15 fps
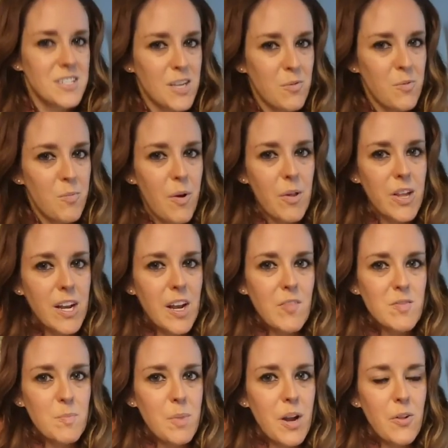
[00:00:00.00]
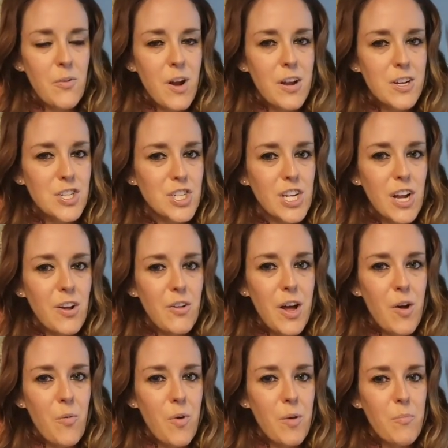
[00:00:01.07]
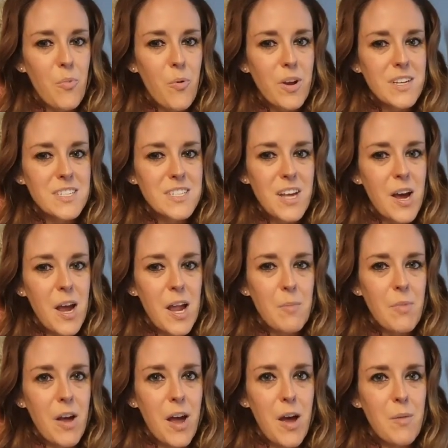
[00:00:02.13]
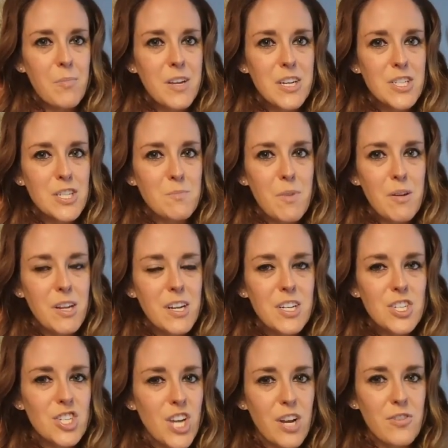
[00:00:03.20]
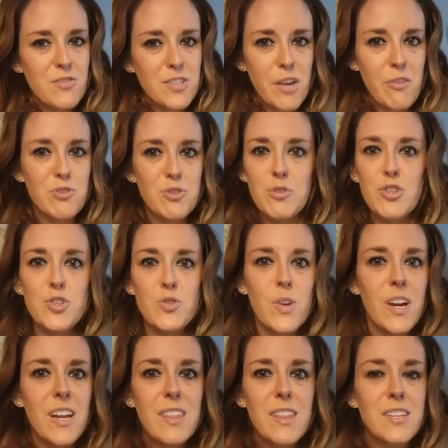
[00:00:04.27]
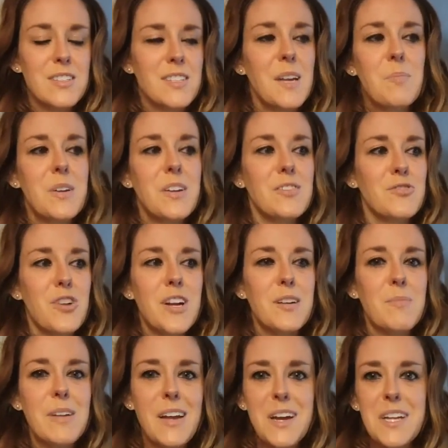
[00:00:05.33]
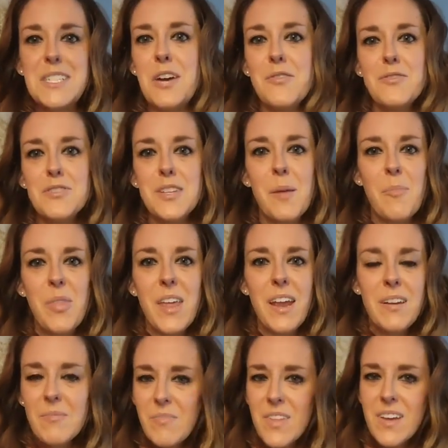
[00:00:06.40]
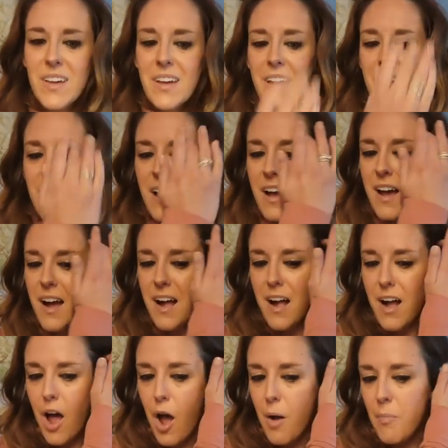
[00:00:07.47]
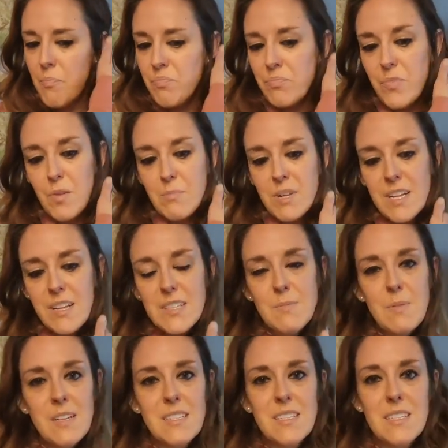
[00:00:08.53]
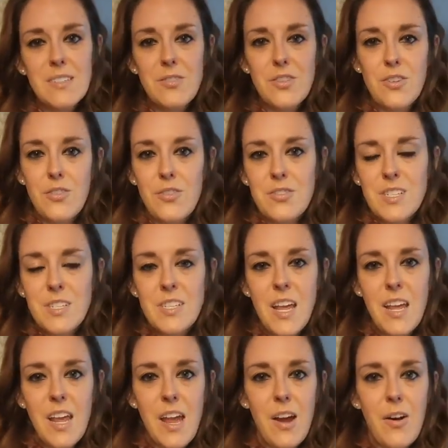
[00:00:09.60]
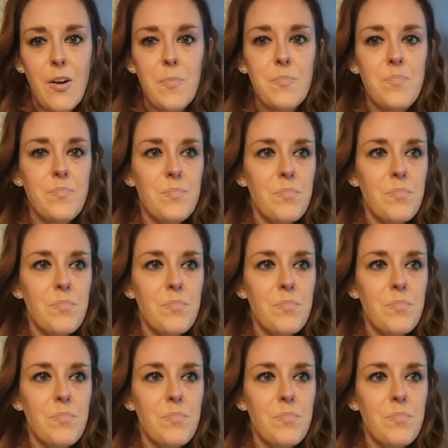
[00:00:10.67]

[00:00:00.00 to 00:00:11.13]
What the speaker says: said we're probably gonna have to bail her out of jail at one point in time, because she's probably gonna chain herself to a tree that's like being trying to be cut down or something. But that's been instilled in her to take care